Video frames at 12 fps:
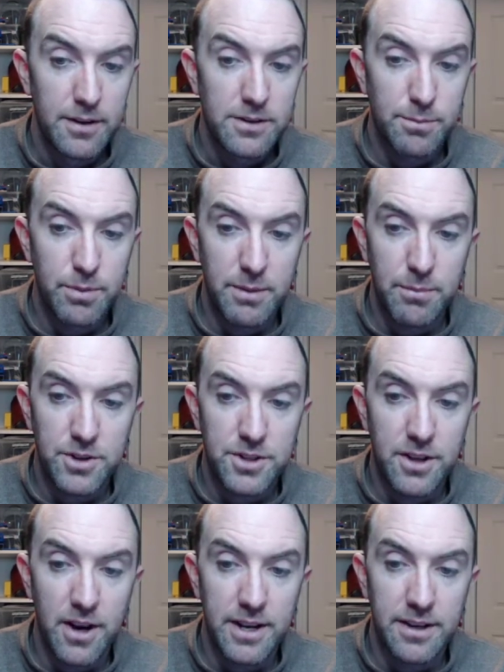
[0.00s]
So pretty much
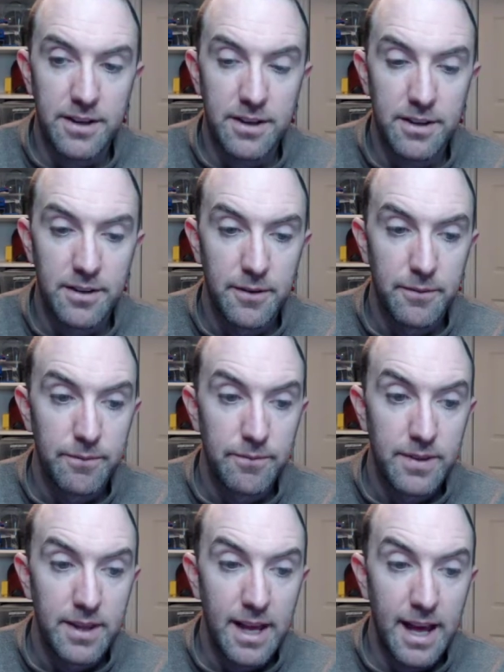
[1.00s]

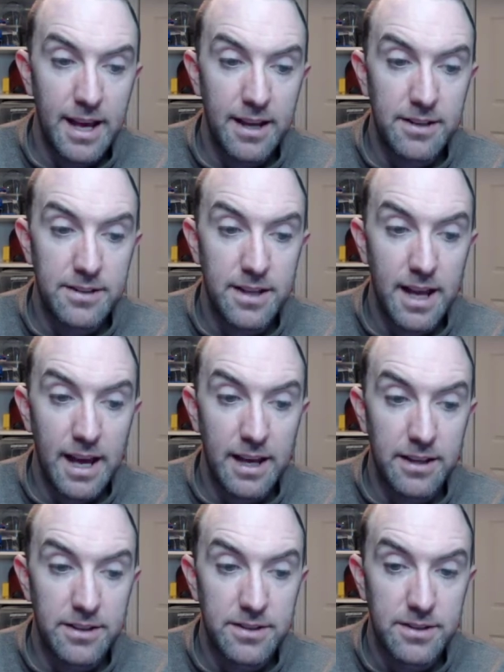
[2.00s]
988
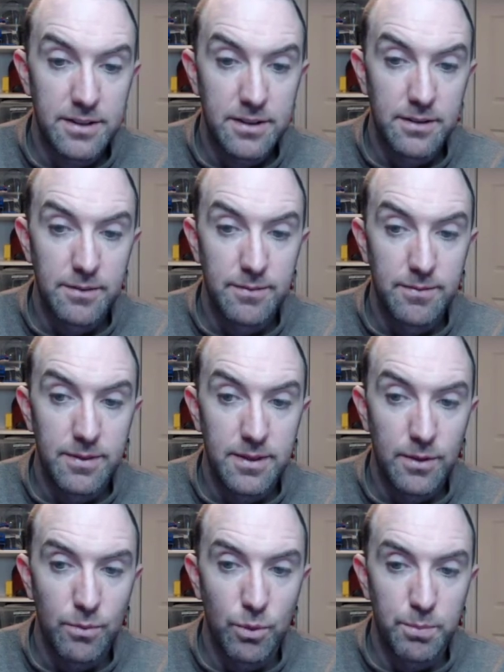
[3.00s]

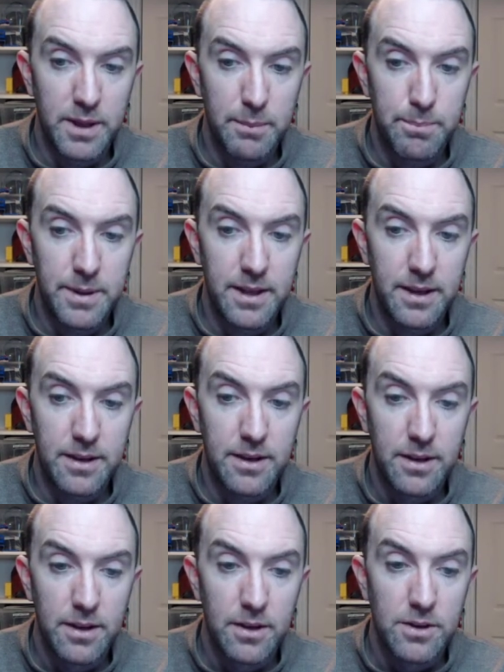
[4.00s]
would be a peak.
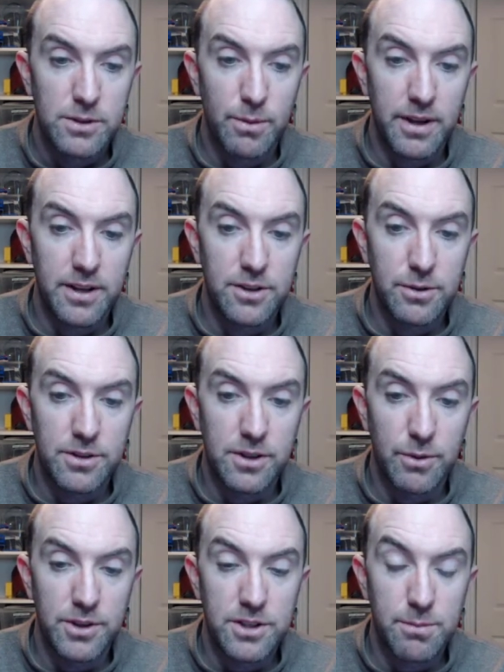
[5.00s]
So what I can do is
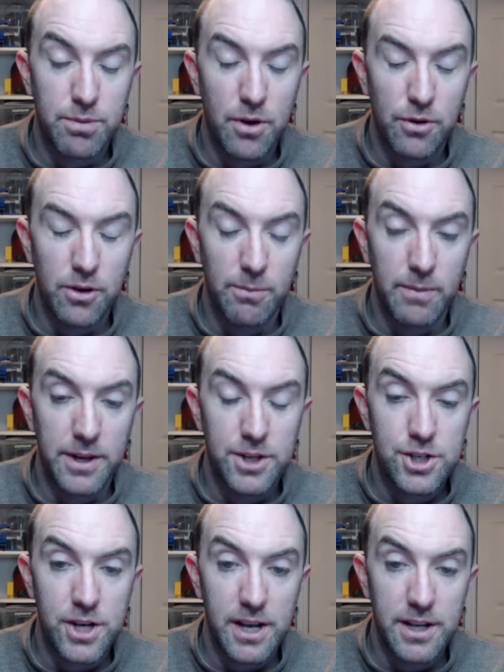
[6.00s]
go into the program and
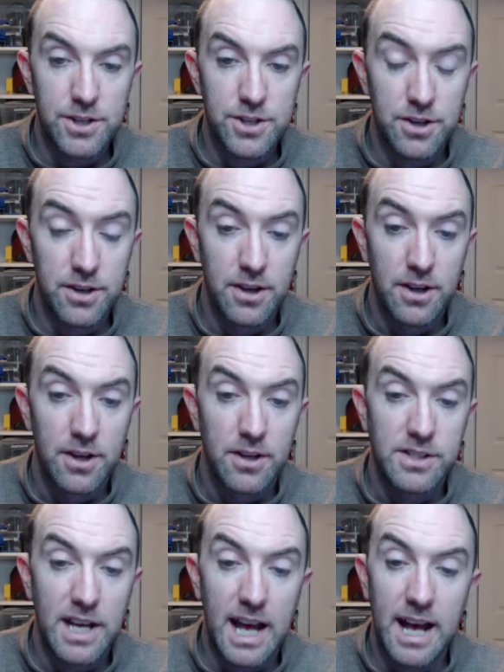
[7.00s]
change it
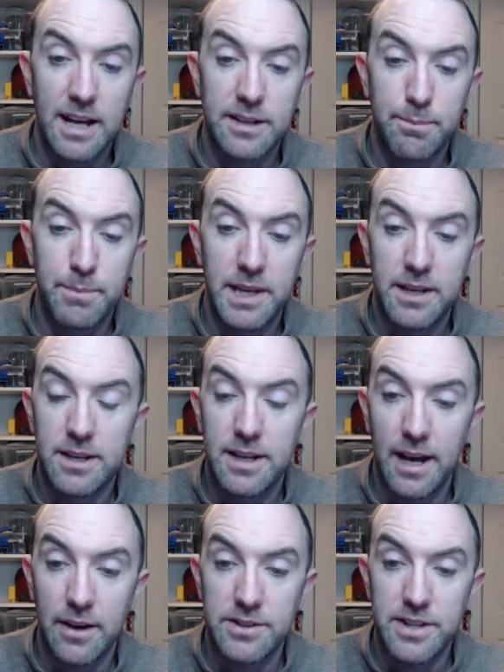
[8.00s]
to add a peak
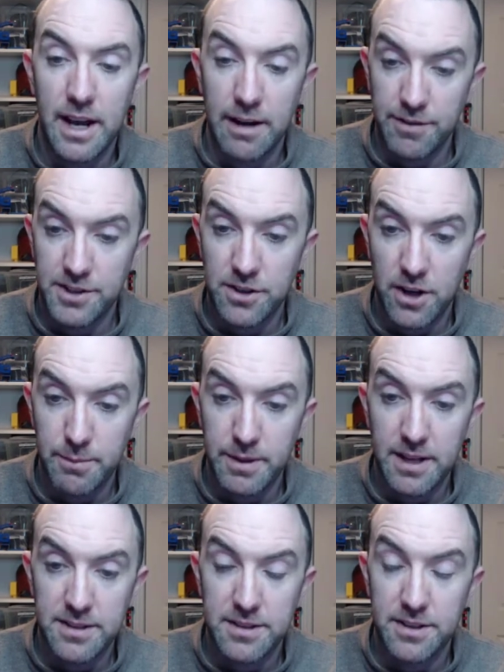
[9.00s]
count every time it
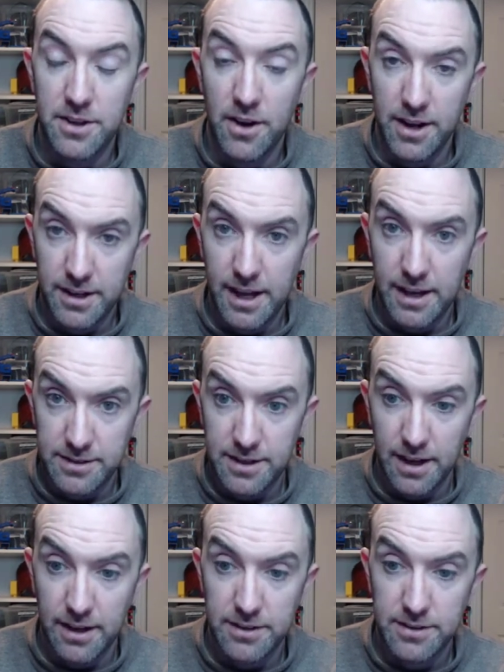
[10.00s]
gets to
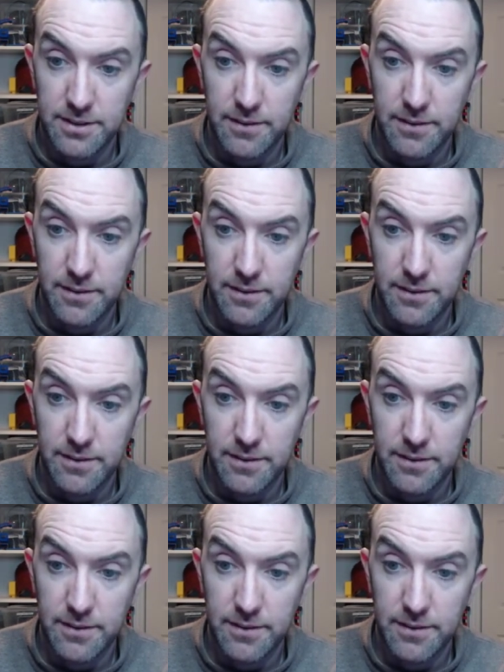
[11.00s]
988.